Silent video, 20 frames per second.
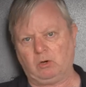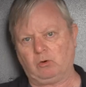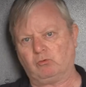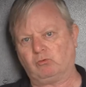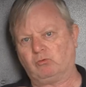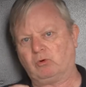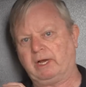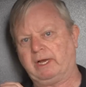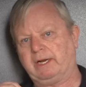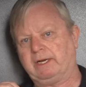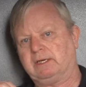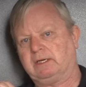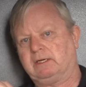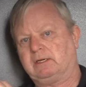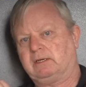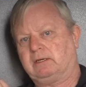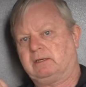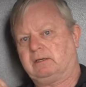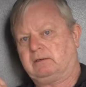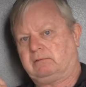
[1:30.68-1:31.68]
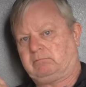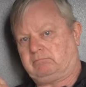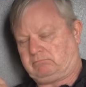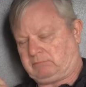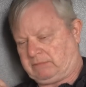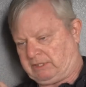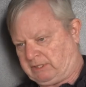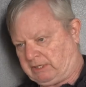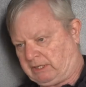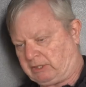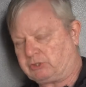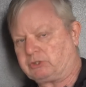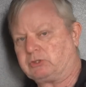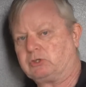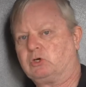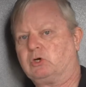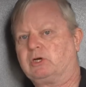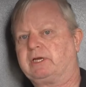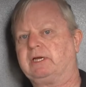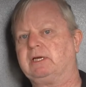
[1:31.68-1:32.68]
run induction
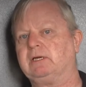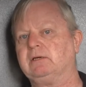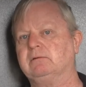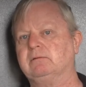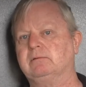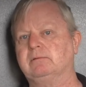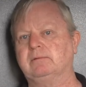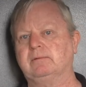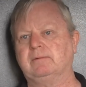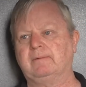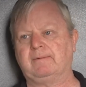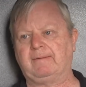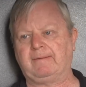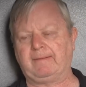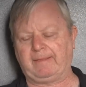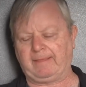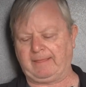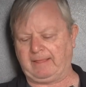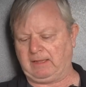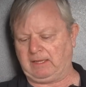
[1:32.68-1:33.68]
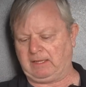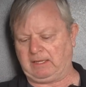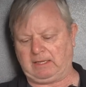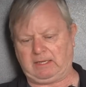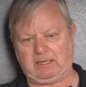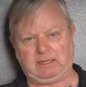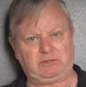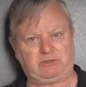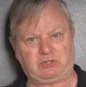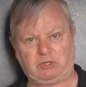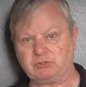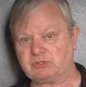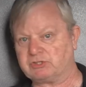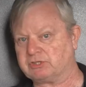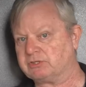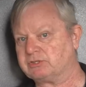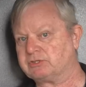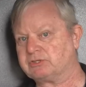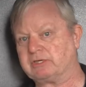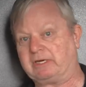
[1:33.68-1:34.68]
cooking and
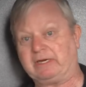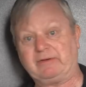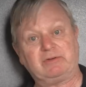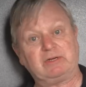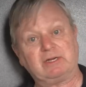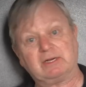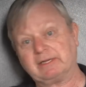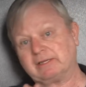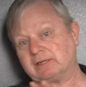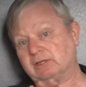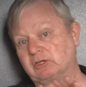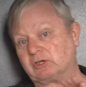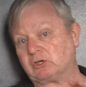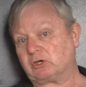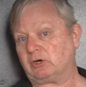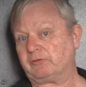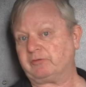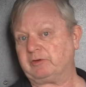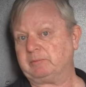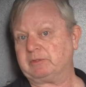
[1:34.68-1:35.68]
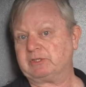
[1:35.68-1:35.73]
toasters, even a little coffee